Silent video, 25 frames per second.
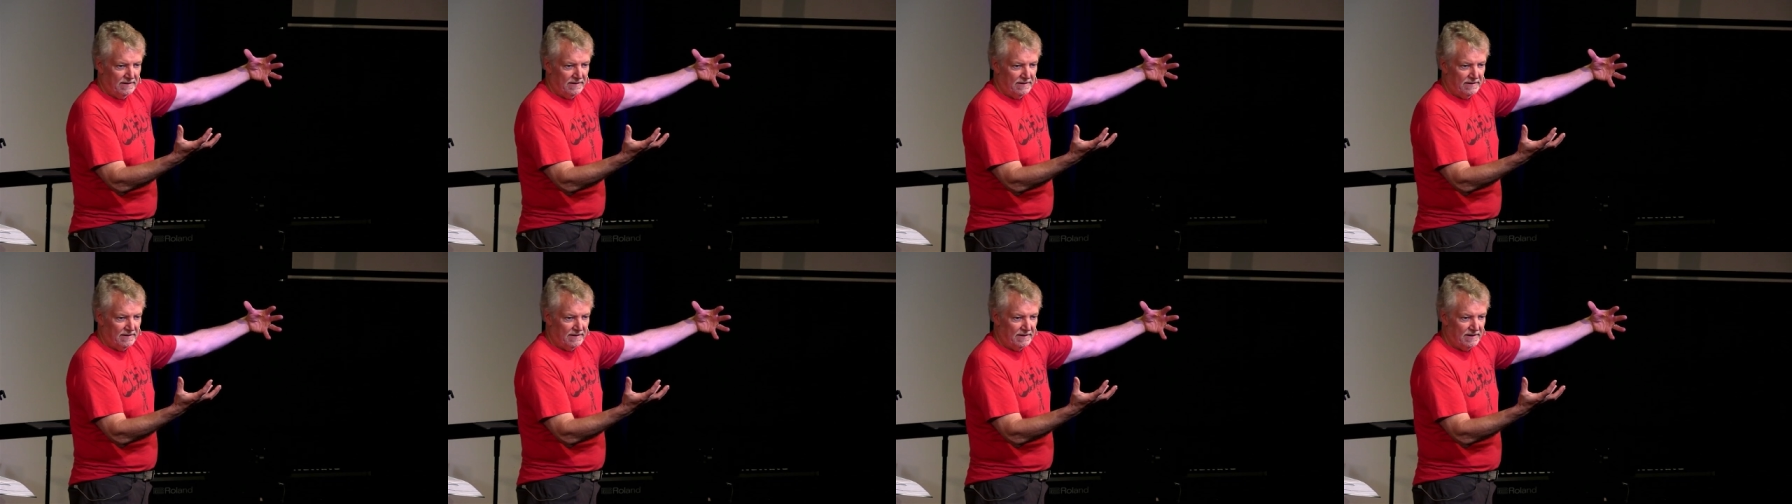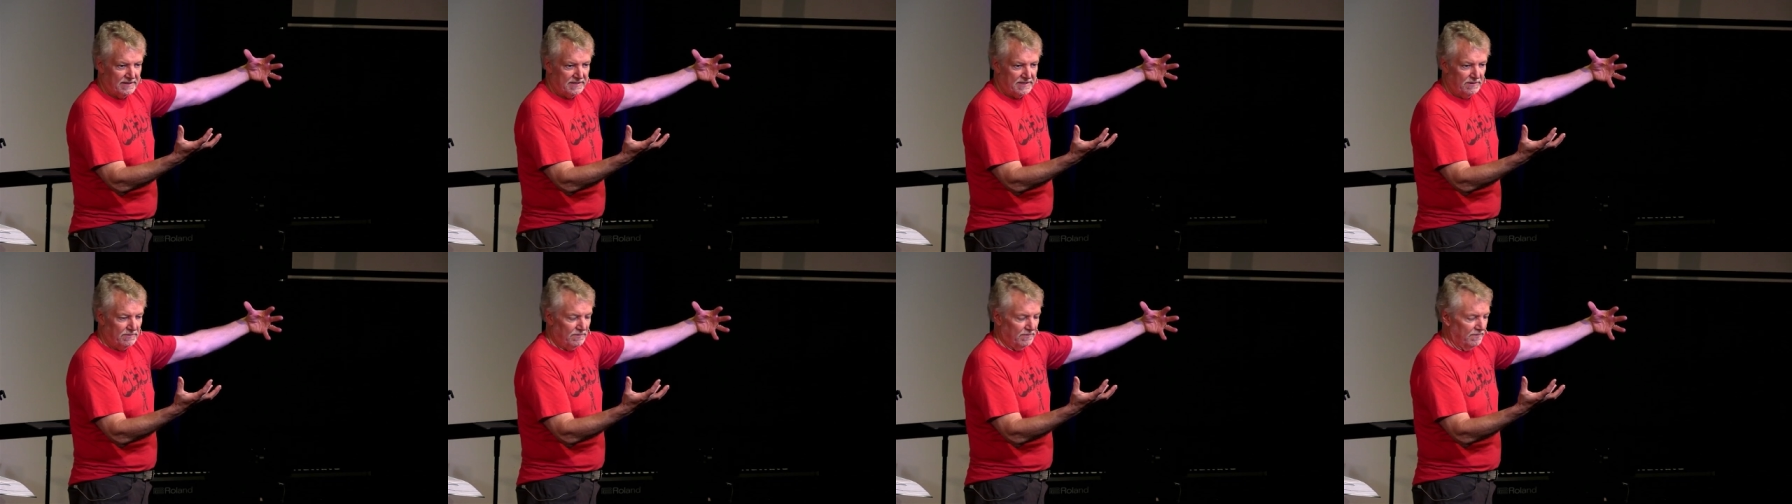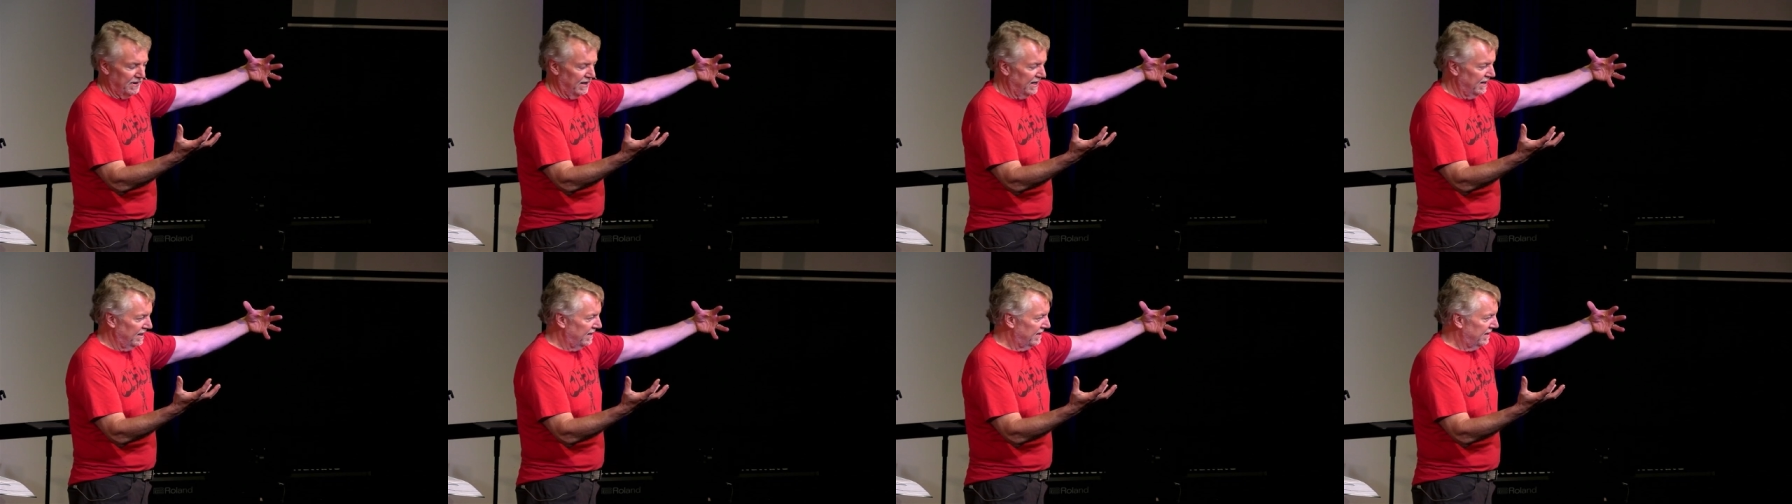And I said,
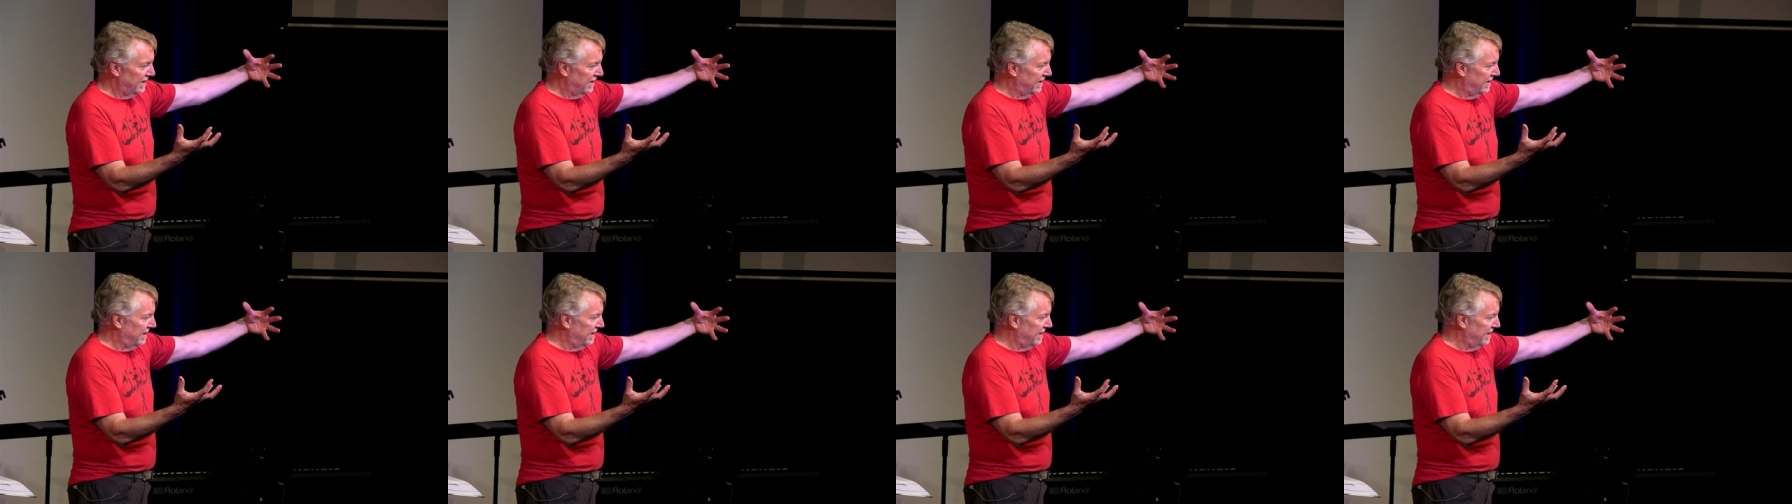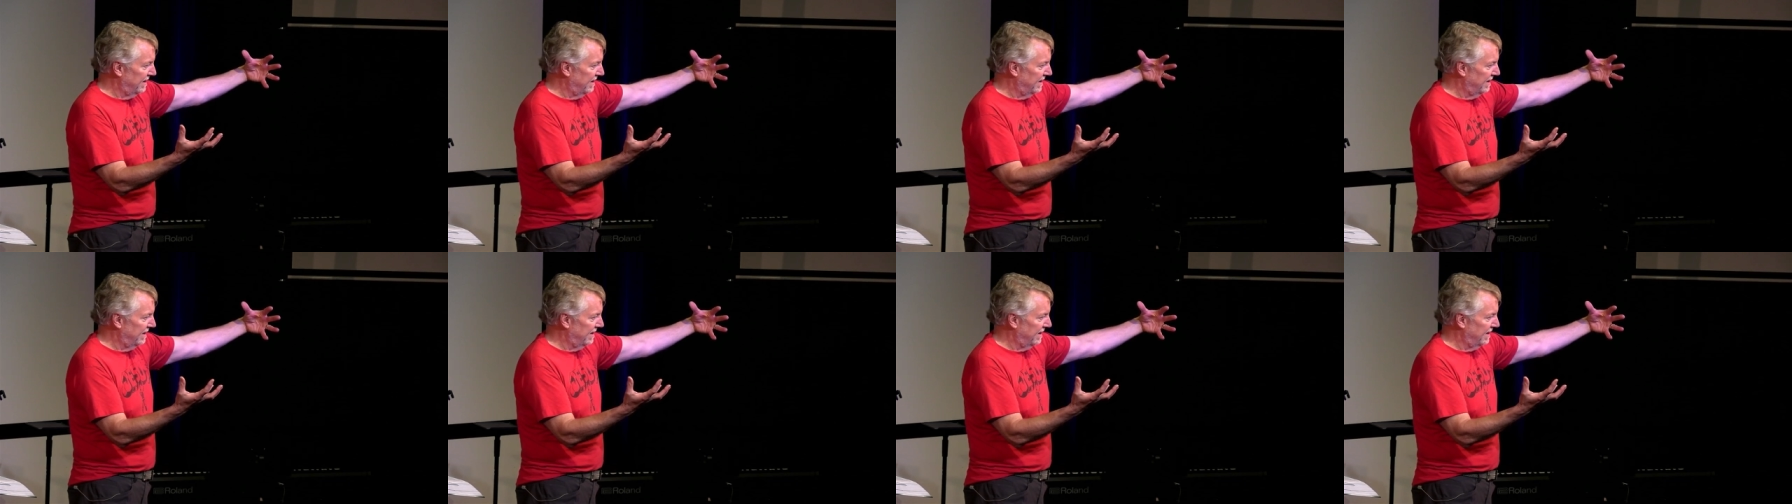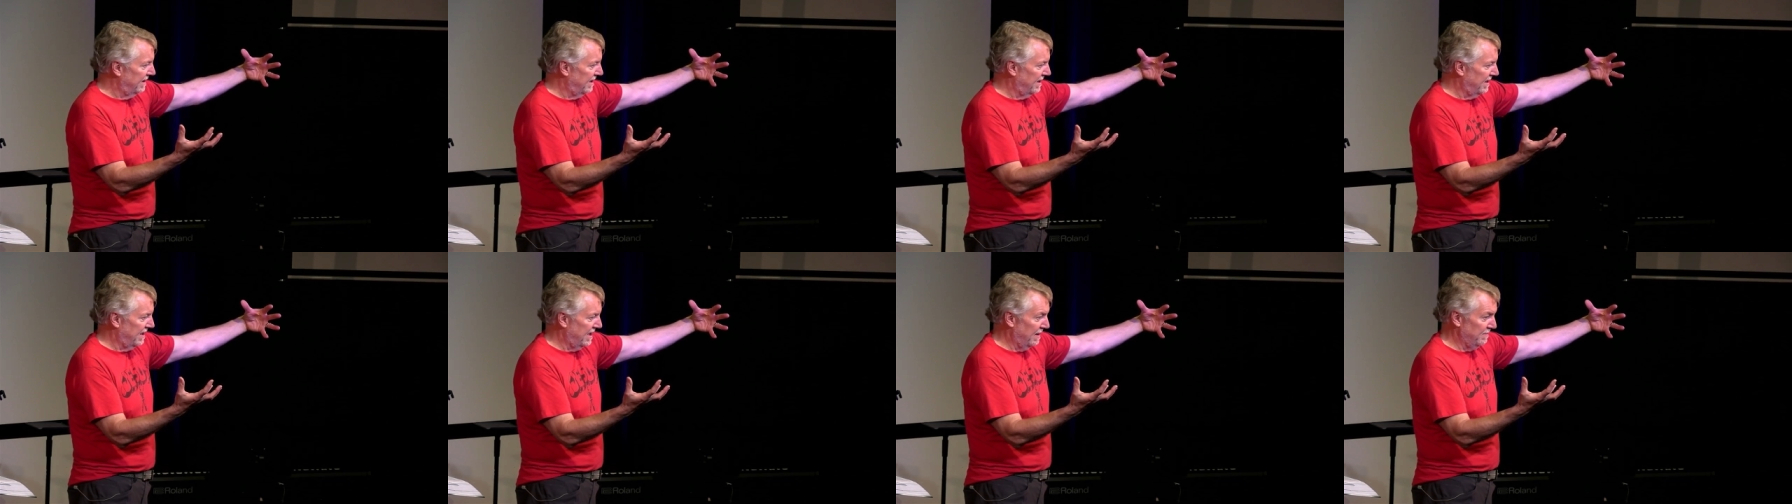Well,
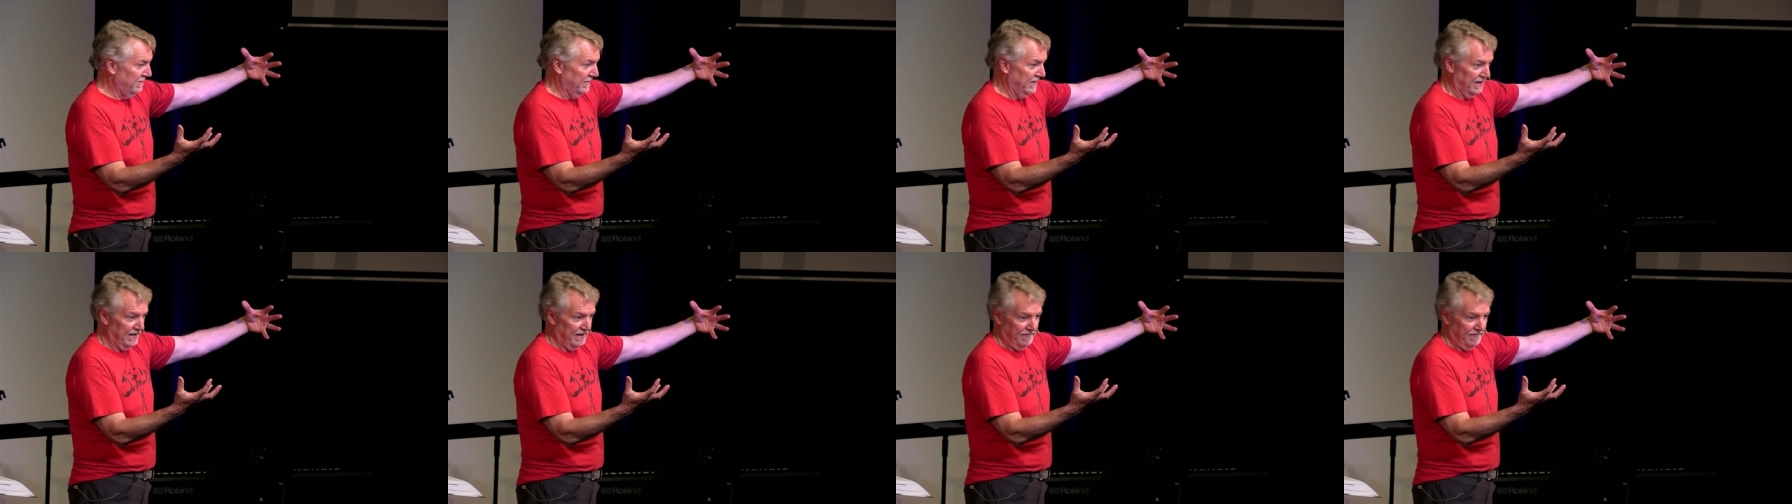I'm